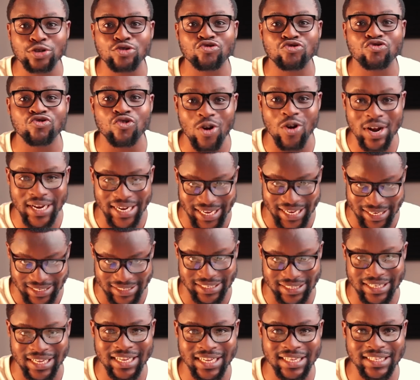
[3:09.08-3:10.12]

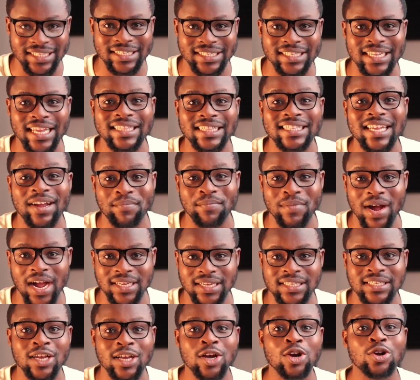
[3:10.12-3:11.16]
strongest centre
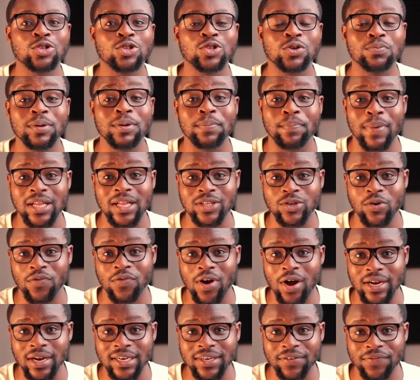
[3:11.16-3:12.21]
backs to be part of
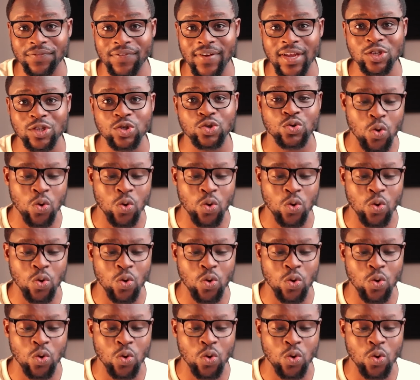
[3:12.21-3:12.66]
our defense.